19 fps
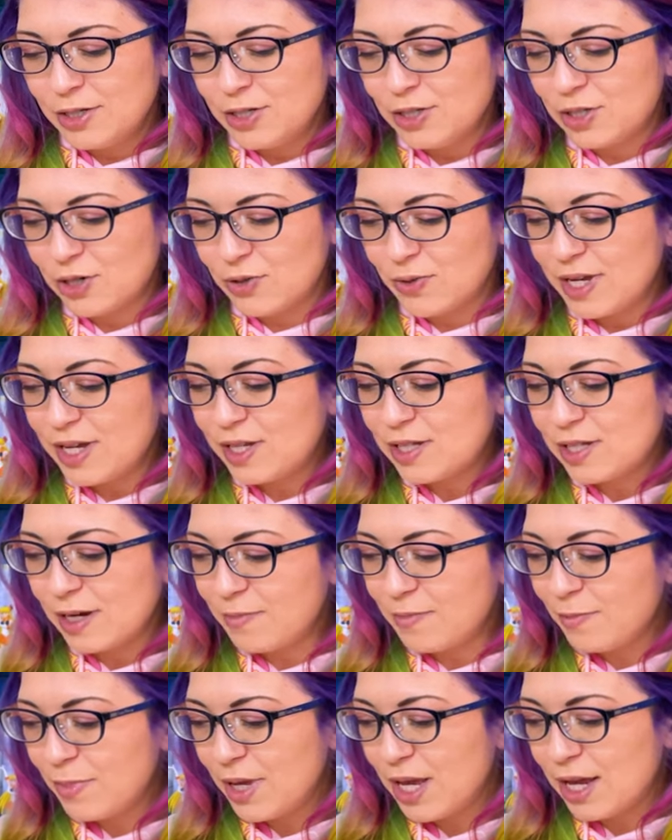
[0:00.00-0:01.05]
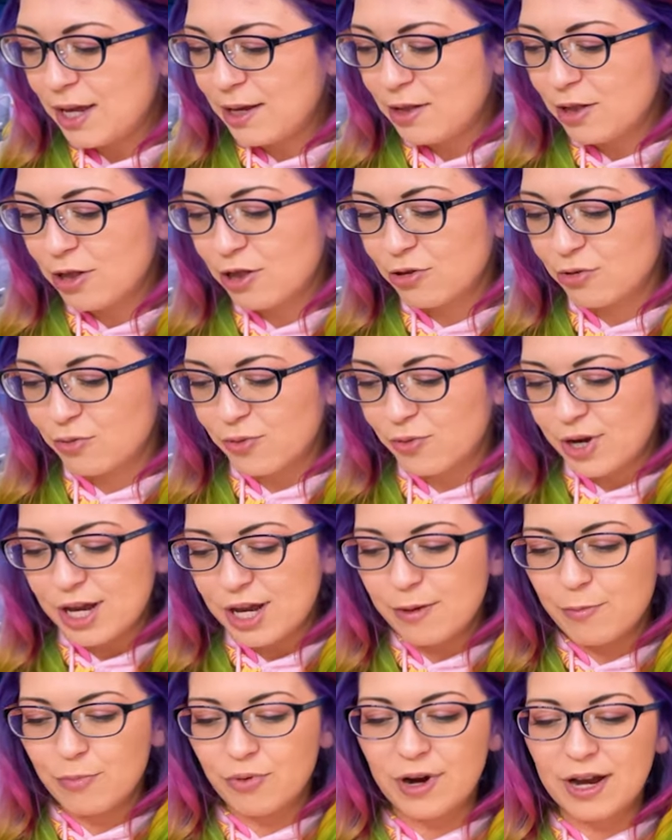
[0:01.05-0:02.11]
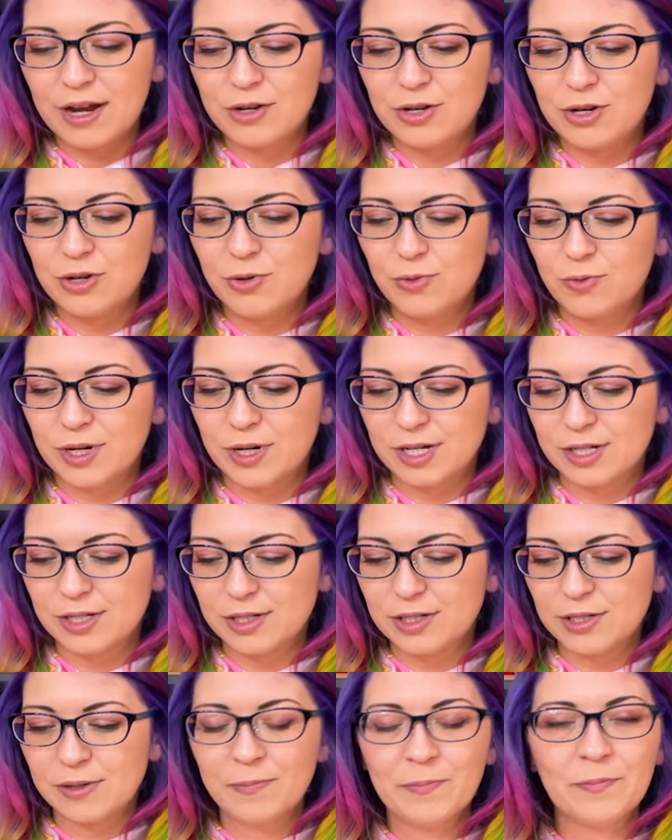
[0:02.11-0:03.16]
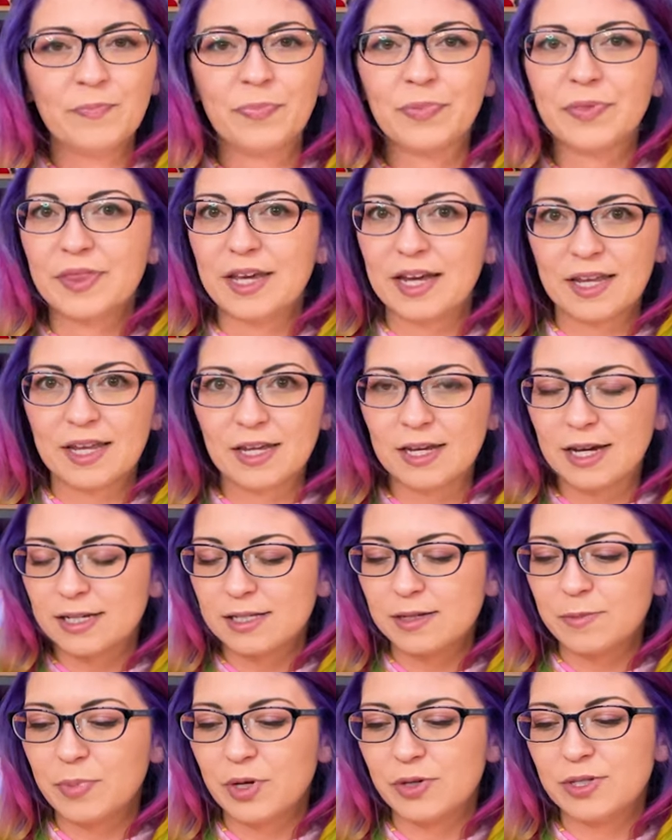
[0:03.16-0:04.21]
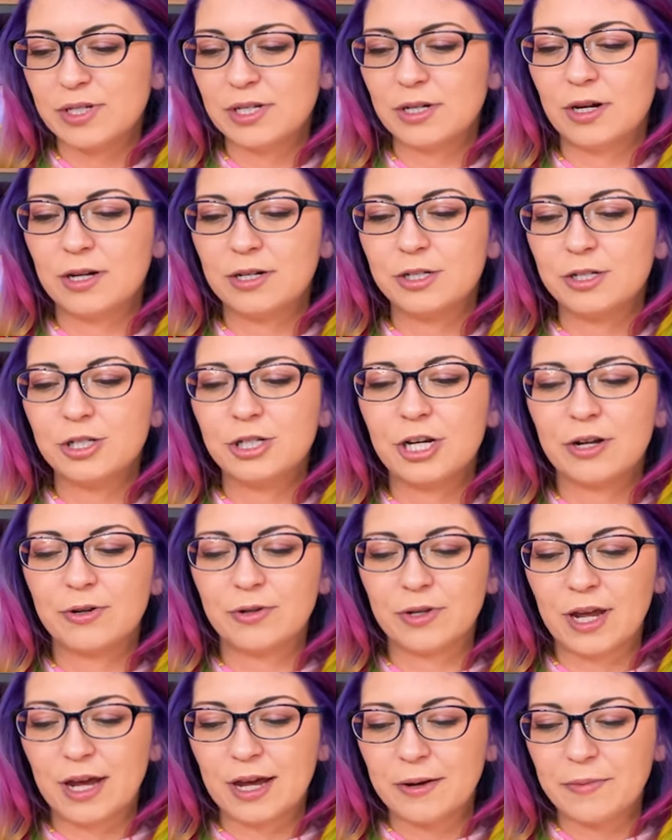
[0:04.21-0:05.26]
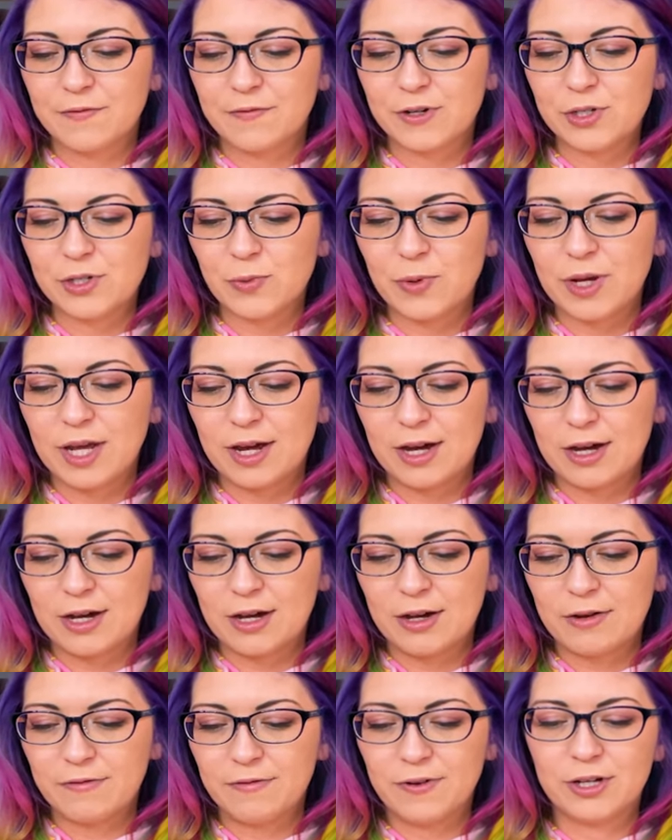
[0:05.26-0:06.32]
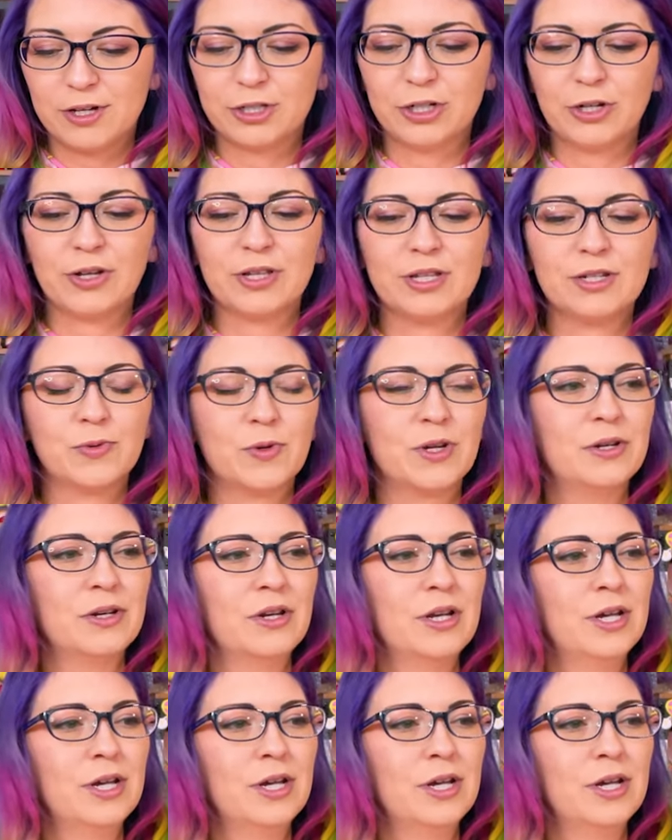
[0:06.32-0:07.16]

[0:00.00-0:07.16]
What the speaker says: So he sent me three brand new ones that he hasn't posted on his channel yet. First we have, I'll show you this one.